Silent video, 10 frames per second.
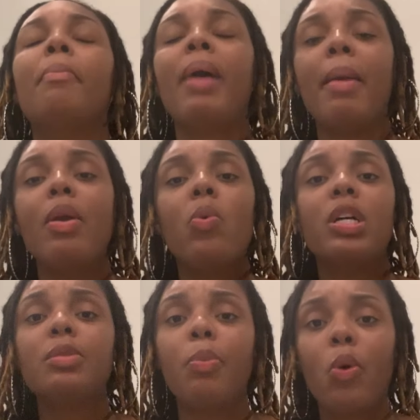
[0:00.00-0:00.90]
baby
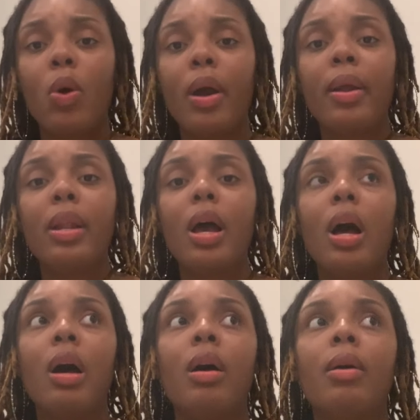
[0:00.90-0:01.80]
was born.
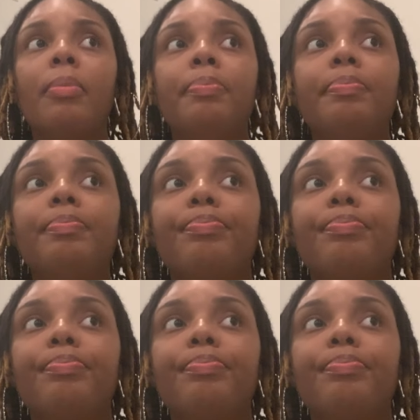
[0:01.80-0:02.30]
Um,